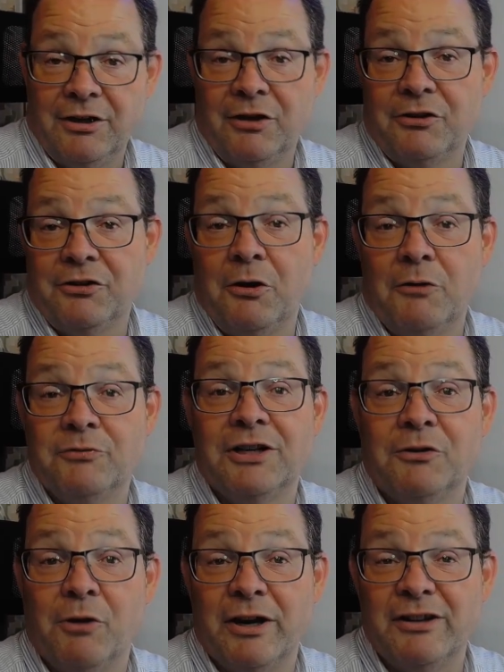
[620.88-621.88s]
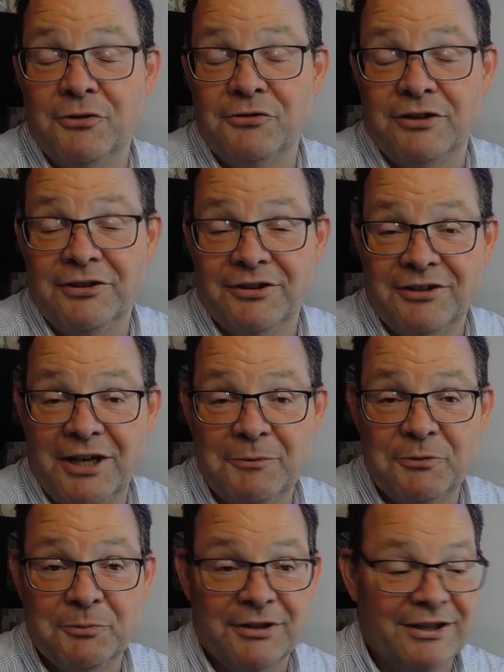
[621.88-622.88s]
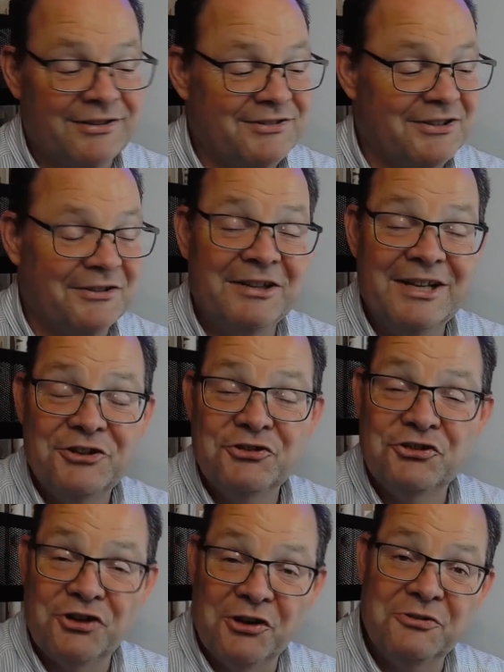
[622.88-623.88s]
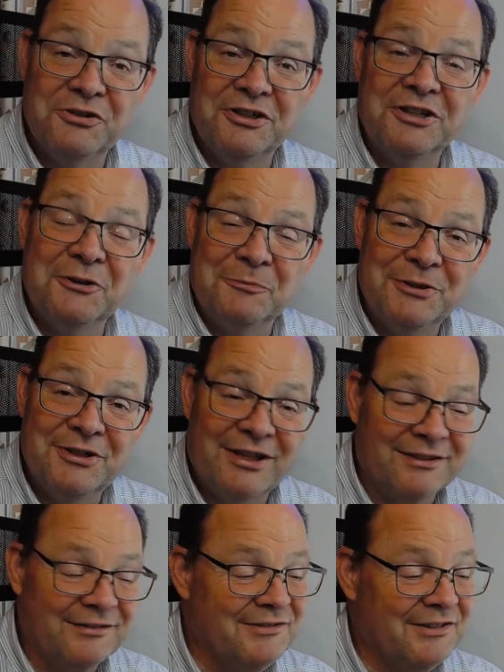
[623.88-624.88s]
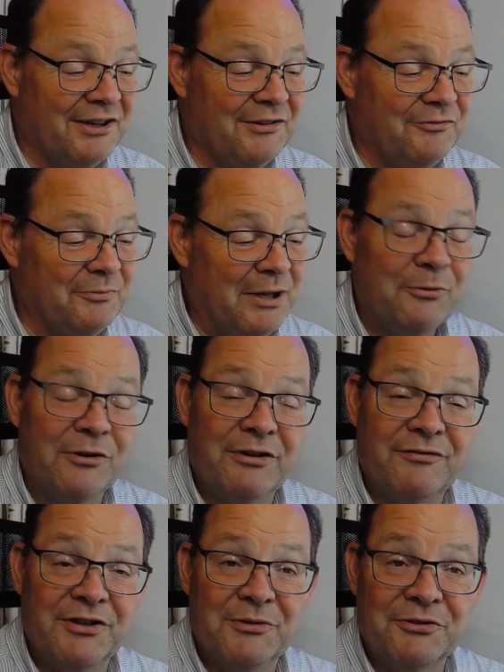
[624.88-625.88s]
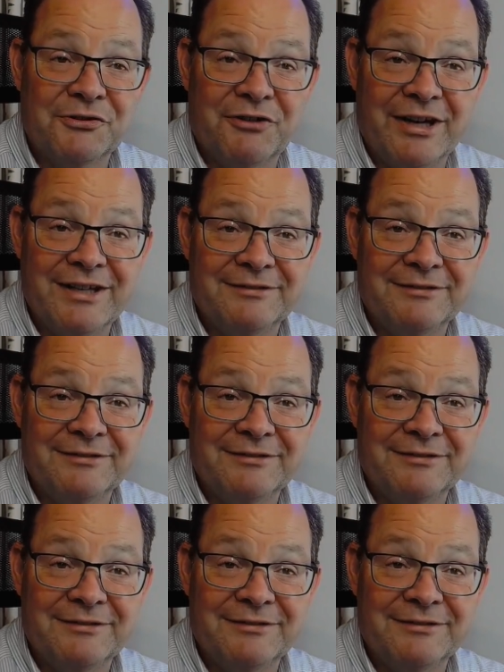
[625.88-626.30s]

obviously quite useless at times, but still showed that it could be done. So from that point of view, it's great.